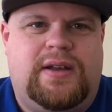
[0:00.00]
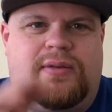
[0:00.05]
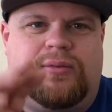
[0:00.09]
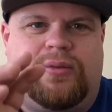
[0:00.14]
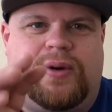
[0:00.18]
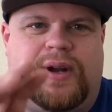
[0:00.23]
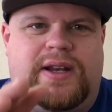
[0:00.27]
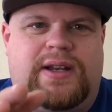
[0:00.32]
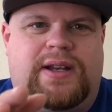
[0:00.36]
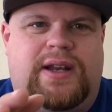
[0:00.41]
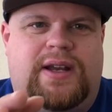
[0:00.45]

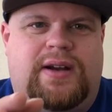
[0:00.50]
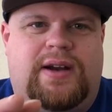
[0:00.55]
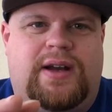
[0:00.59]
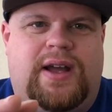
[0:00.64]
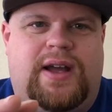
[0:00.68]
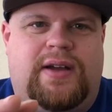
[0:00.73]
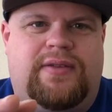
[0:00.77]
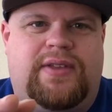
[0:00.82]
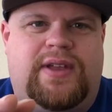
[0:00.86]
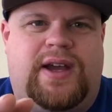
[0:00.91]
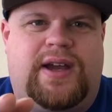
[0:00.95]
Right now I
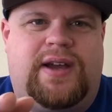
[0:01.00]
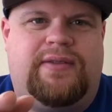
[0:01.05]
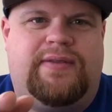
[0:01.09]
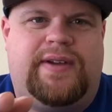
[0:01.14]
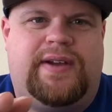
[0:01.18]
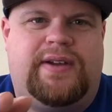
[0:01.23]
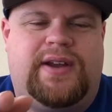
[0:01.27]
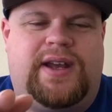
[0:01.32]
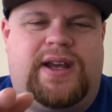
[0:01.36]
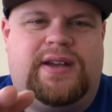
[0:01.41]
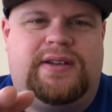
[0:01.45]
have the
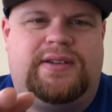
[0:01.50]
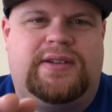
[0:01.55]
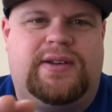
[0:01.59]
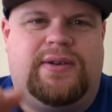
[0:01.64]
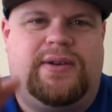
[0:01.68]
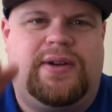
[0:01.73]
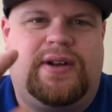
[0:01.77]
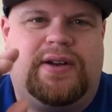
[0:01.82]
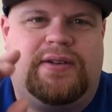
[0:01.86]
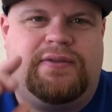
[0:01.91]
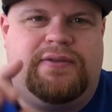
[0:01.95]
iPhone X
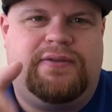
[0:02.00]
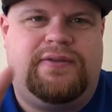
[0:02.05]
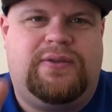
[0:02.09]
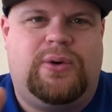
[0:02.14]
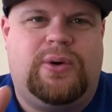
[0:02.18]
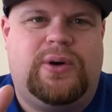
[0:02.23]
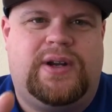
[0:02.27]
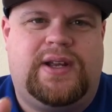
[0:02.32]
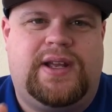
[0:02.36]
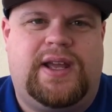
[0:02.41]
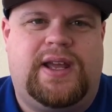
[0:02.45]
going on
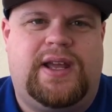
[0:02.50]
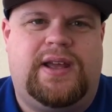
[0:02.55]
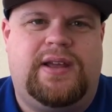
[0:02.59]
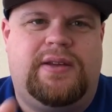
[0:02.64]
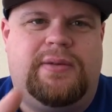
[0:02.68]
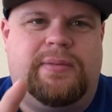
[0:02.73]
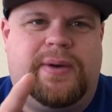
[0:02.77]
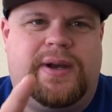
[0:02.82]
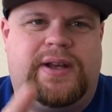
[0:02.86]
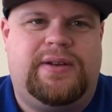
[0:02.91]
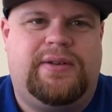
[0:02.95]
4K.
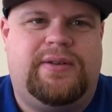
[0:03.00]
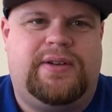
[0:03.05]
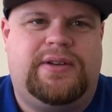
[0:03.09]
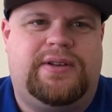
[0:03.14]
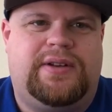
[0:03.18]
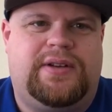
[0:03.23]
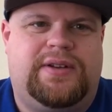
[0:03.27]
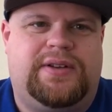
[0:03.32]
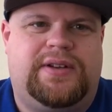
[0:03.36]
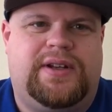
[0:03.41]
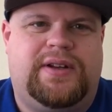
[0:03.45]
You might notice
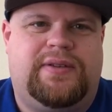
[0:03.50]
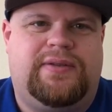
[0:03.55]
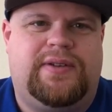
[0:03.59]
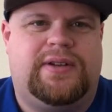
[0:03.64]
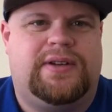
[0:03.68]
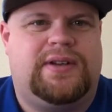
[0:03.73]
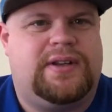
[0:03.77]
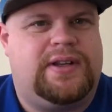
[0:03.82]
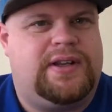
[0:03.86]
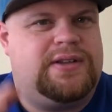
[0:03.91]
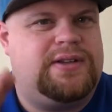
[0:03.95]
a little
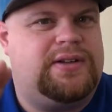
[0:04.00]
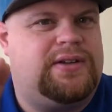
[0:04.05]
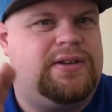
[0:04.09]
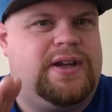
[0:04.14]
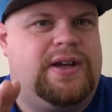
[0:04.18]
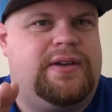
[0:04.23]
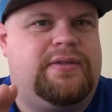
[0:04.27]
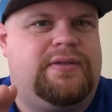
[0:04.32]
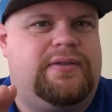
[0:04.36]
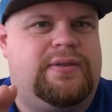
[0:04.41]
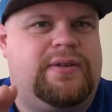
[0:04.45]
difference unless you don't
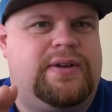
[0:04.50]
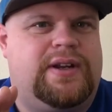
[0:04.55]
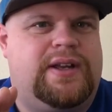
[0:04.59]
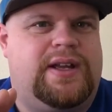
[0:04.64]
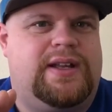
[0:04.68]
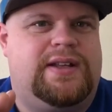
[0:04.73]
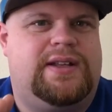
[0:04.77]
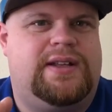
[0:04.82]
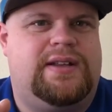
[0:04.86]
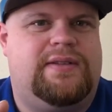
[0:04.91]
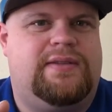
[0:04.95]
have a
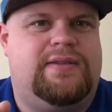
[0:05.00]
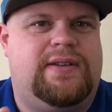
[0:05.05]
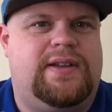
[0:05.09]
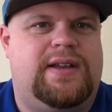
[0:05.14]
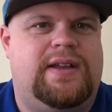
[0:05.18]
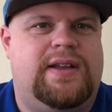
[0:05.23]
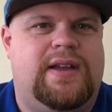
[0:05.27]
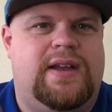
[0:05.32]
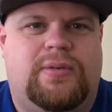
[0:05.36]
4K TV.